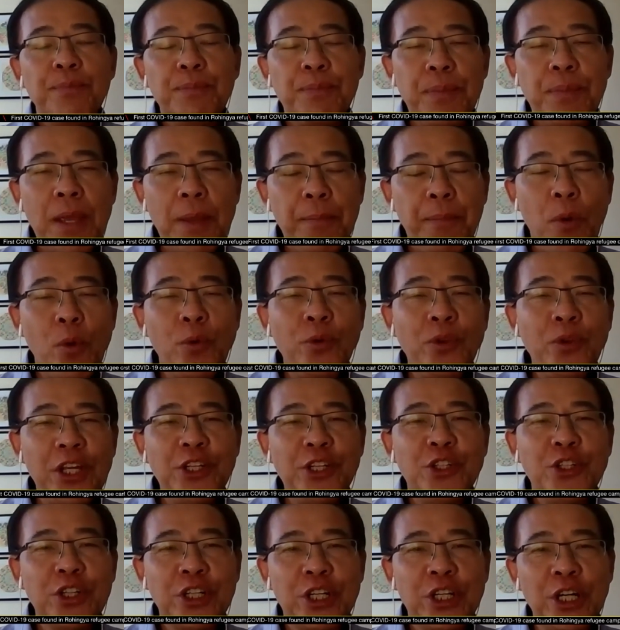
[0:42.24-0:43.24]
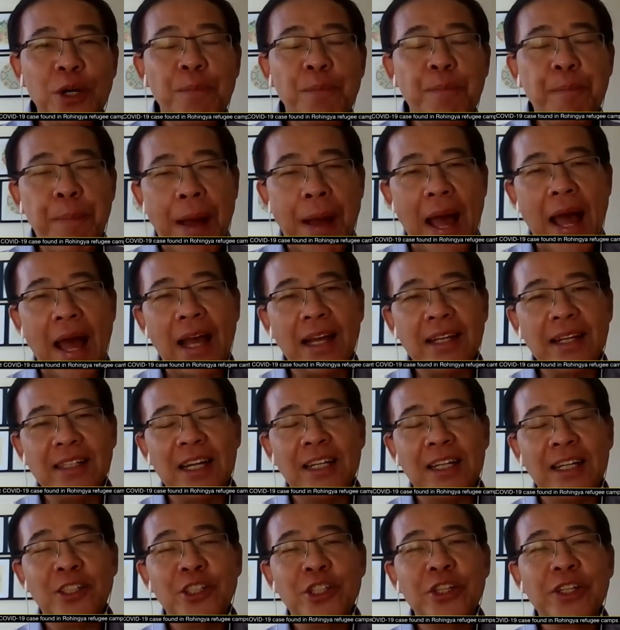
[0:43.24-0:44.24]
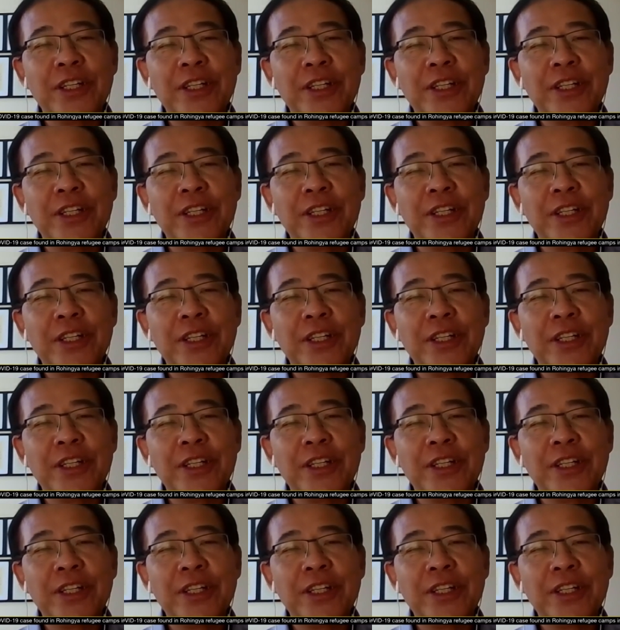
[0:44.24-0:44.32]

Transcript: people need to go back and